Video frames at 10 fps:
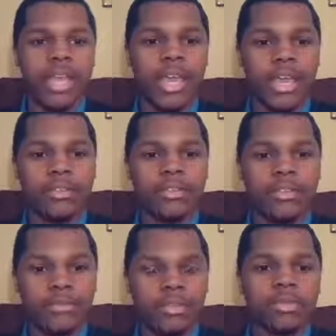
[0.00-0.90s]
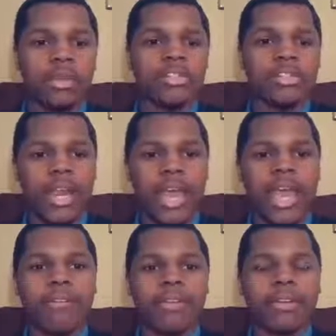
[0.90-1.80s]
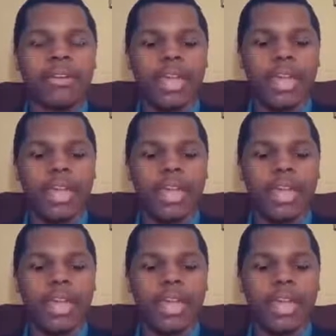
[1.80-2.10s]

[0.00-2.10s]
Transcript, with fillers: And the first question that I have for you